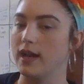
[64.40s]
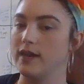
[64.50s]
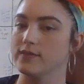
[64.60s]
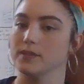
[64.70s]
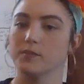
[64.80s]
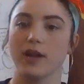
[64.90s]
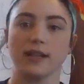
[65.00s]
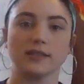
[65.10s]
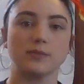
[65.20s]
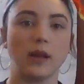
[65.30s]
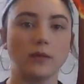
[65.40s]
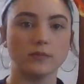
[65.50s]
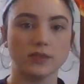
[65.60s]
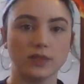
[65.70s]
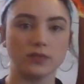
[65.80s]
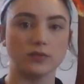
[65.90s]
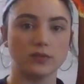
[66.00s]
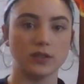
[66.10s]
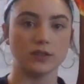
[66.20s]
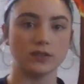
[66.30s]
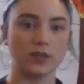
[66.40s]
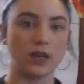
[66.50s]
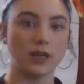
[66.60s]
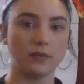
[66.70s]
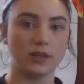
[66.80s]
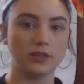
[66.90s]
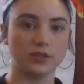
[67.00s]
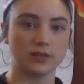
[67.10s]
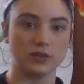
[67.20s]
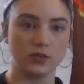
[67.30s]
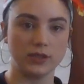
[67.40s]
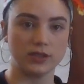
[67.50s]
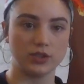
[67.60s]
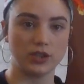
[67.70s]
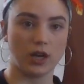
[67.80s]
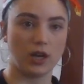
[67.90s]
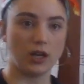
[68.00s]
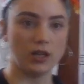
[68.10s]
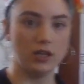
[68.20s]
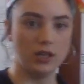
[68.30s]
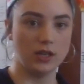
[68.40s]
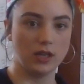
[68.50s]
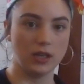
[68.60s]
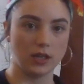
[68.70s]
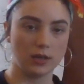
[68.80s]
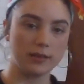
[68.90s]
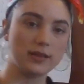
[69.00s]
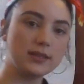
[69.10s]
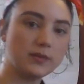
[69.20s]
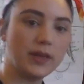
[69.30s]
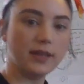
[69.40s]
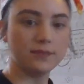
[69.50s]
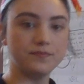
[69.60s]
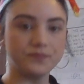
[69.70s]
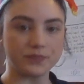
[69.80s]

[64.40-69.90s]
gonna have some practice problems. So to start, I'm gonna just twist y'all a little bit this way